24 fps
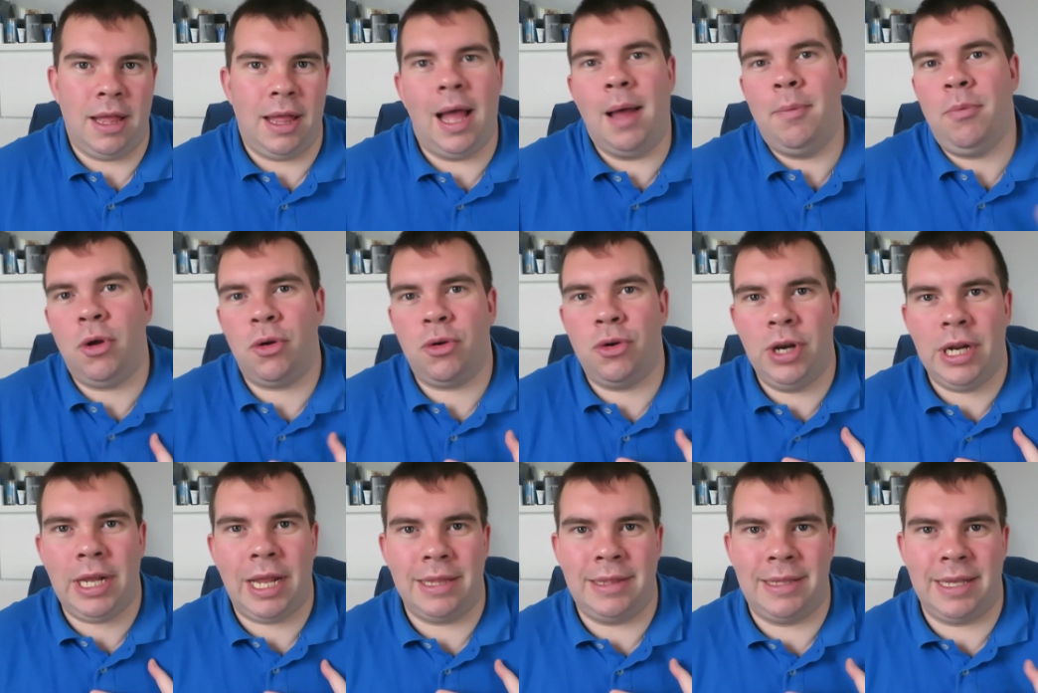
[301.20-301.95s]
I'm not
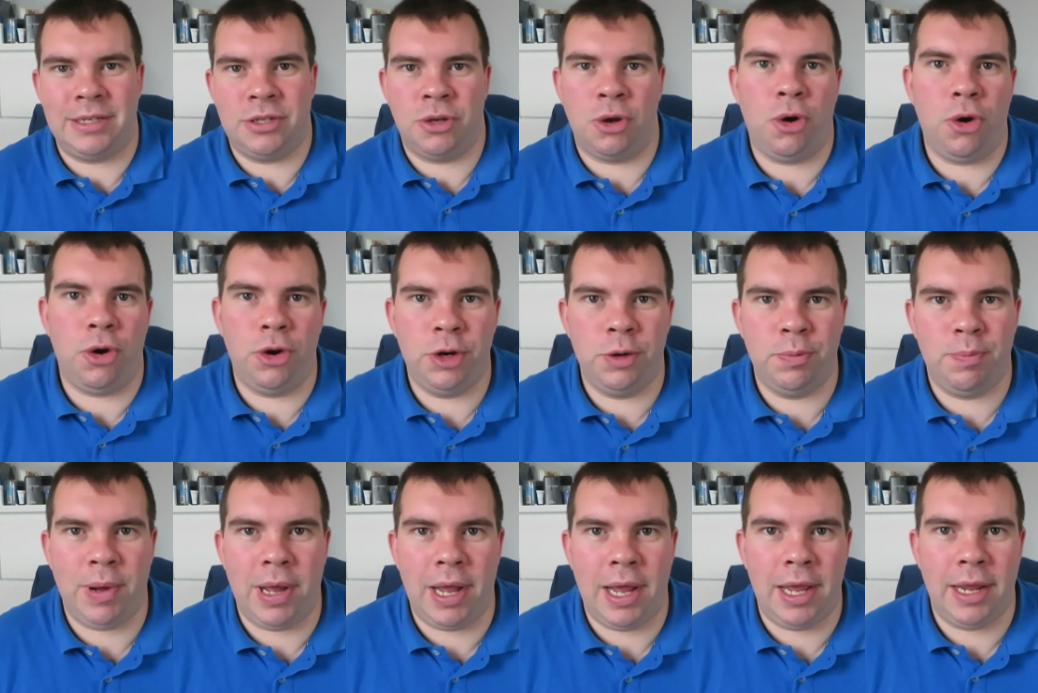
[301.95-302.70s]
going to get
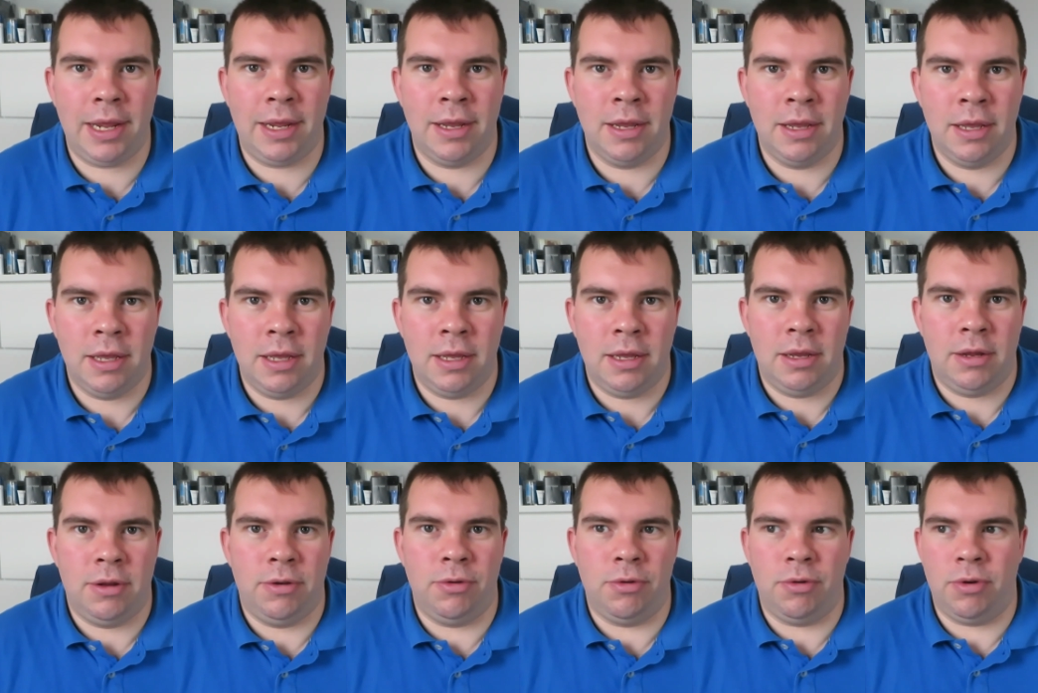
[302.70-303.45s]
disheartened by,
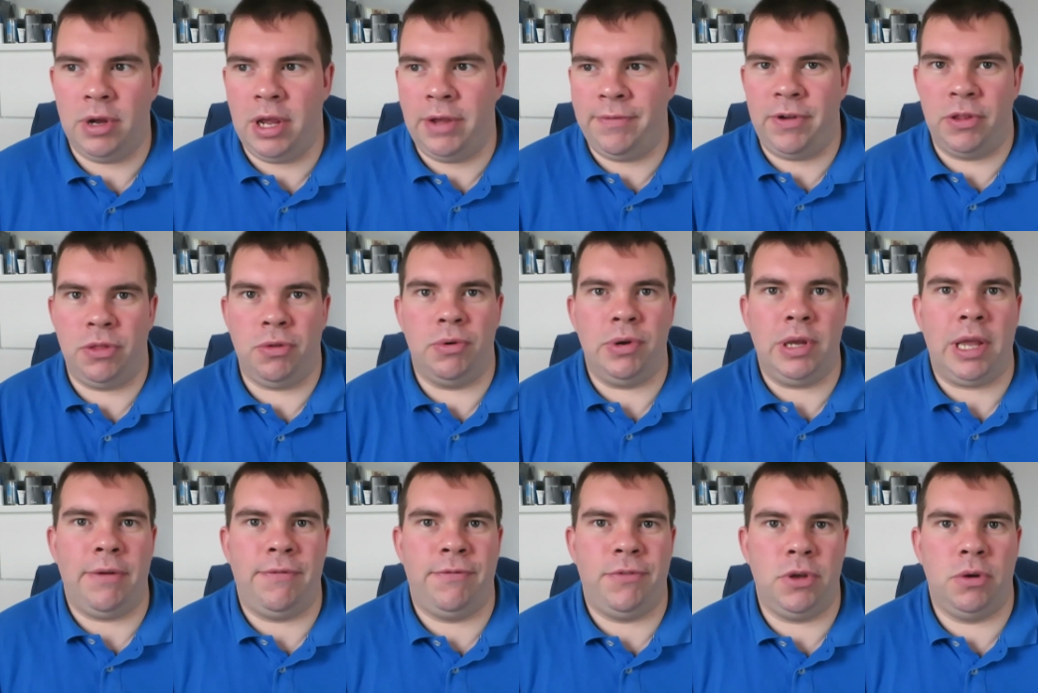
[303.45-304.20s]
if I
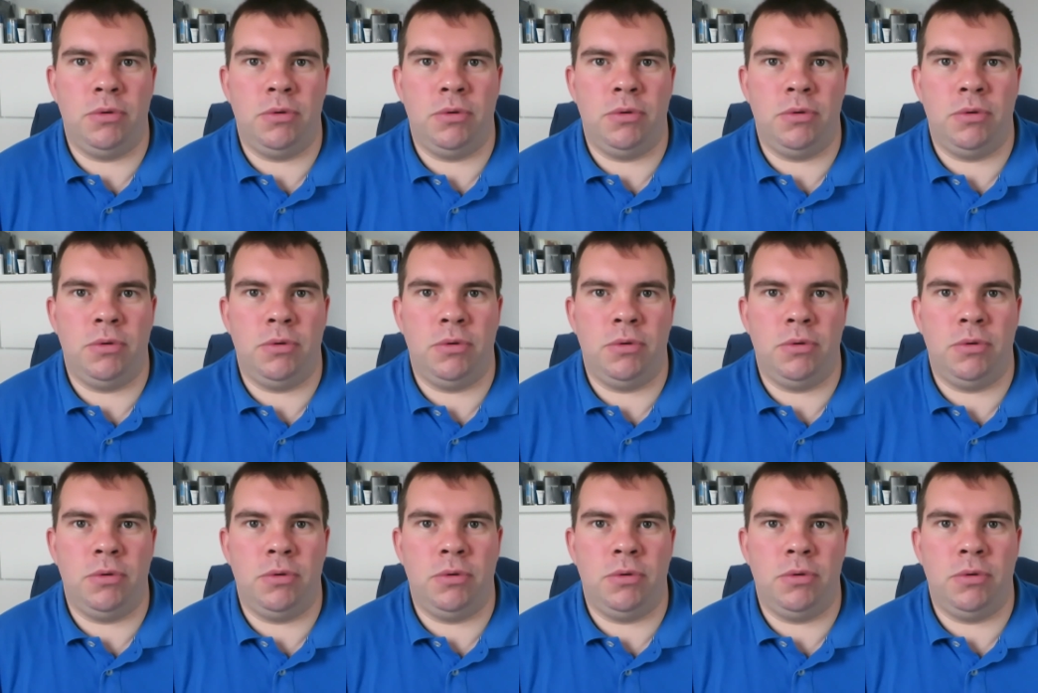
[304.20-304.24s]
don't get